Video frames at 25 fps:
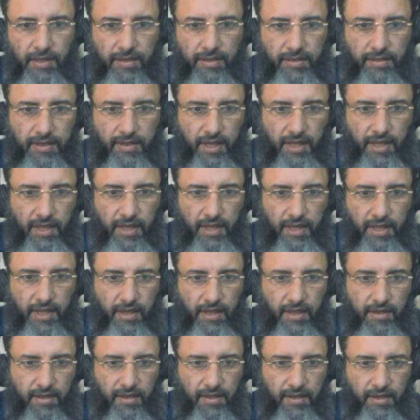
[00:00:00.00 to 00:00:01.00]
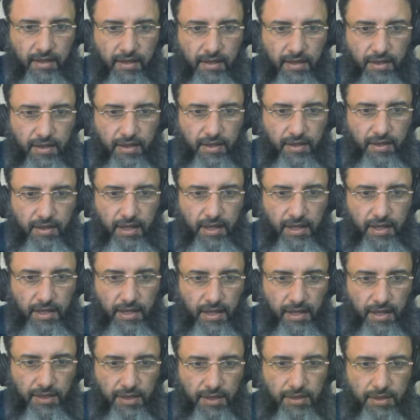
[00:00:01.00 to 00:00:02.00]
Then
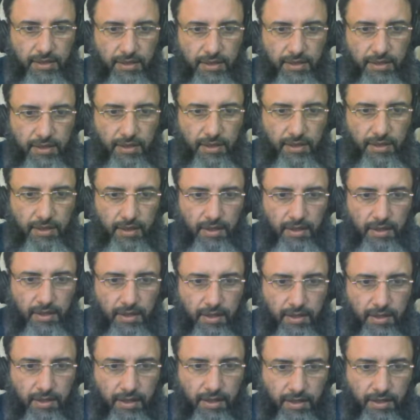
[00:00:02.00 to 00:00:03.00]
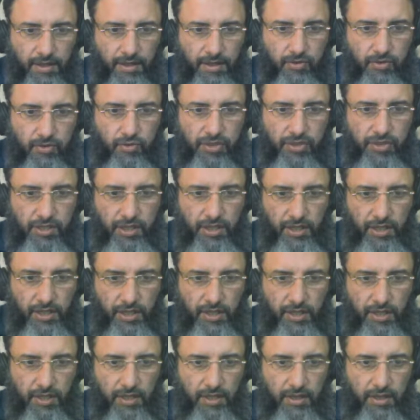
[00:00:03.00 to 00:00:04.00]
another
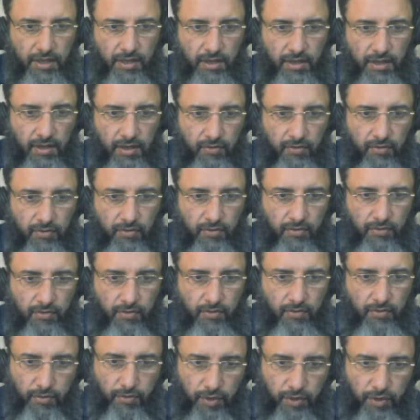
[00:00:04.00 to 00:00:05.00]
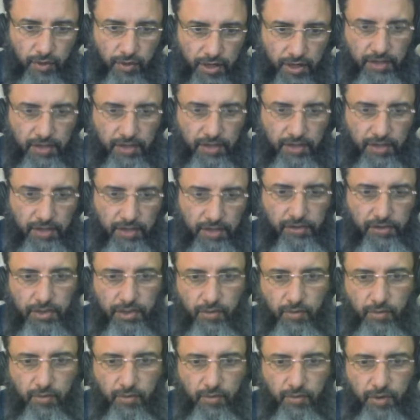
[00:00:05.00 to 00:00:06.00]
interesting verse which
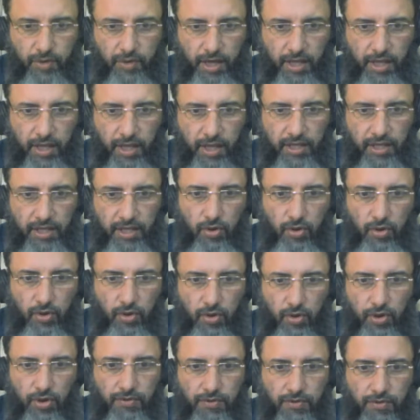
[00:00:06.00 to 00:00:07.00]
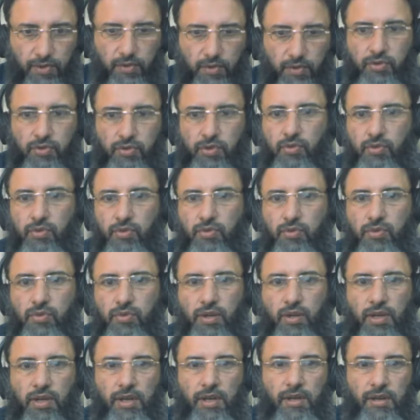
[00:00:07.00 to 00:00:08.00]
I would like all of you to
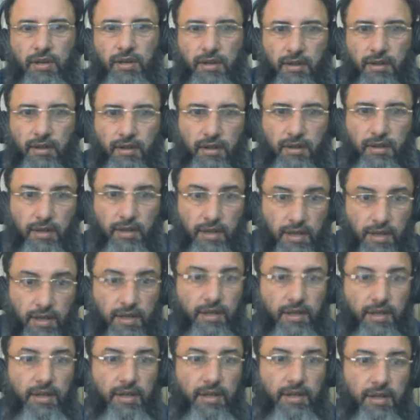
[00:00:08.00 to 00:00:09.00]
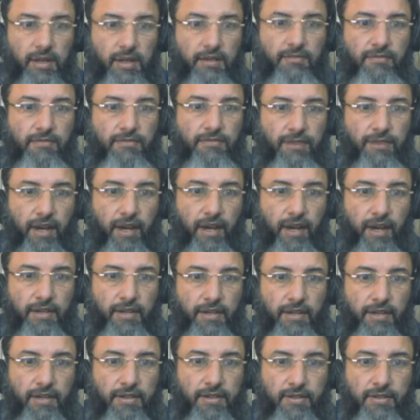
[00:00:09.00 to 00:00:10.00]
learn, in fact,